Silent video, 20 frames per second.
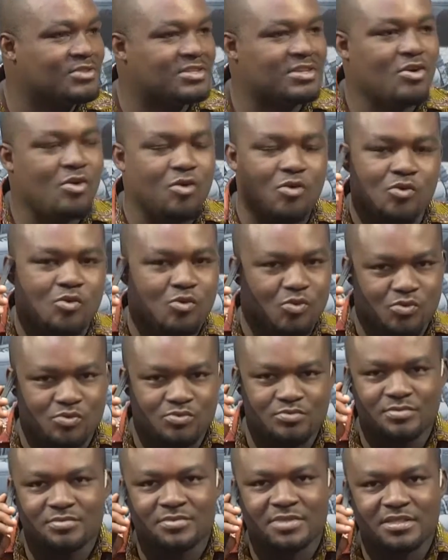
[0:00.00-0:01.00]
Say, oh,
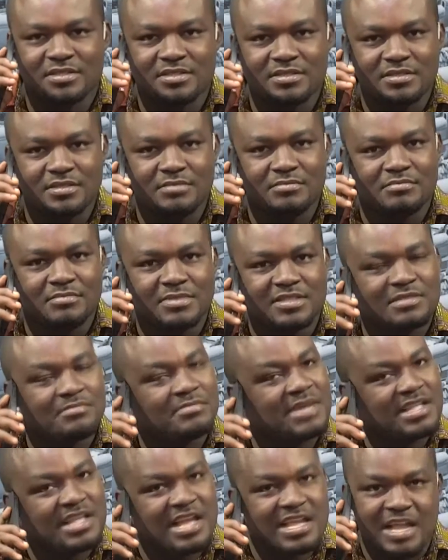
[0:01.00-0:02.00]

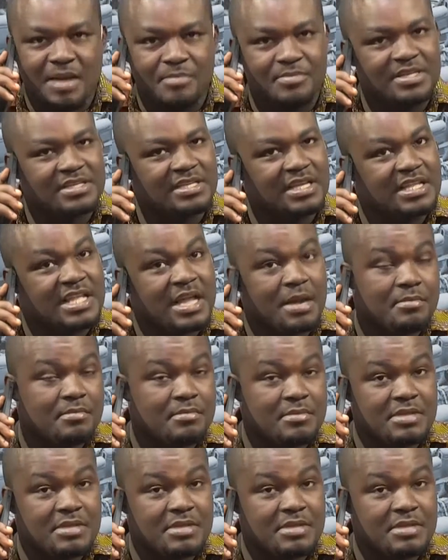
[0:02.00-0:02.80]
this is my young media,